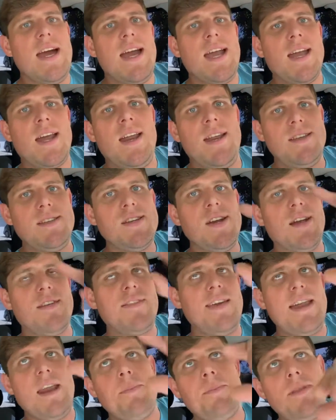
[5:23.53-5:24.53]
I kind of tucked
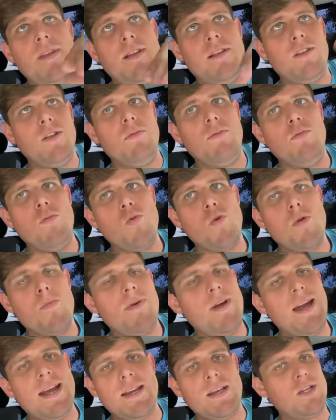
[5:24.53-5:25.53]
that up in there a little bit more,
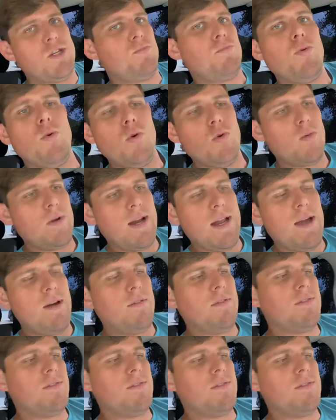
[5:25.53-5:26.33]
but I can just pull it right out.